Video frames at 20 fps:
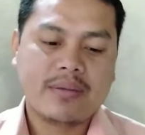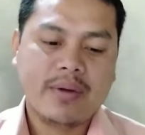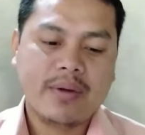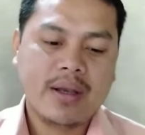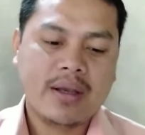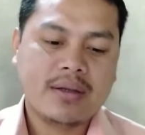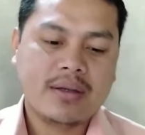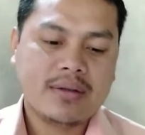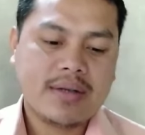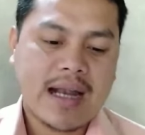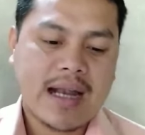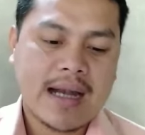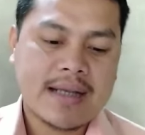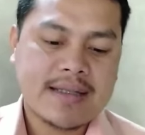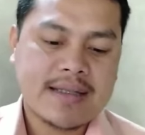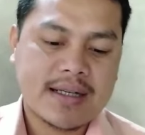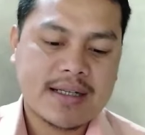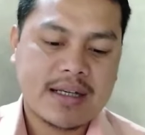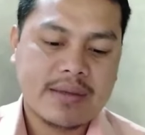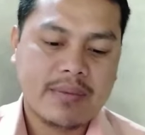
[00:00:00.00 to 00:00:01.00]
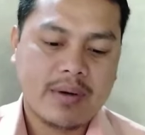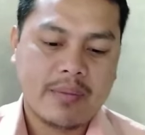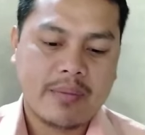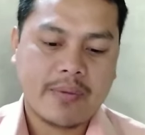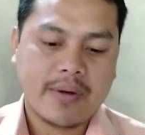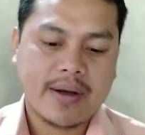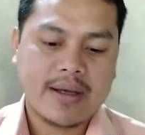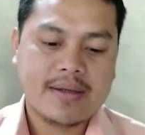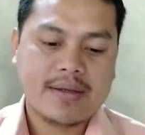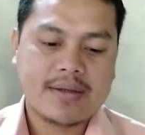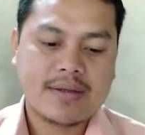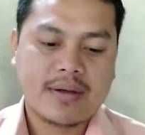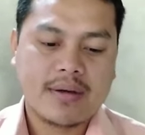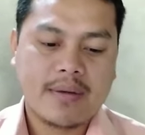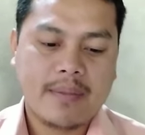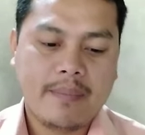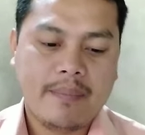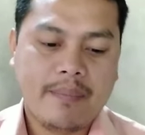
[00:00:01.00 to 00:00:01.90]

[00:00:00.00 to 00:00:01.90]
given here, adjectival phrase.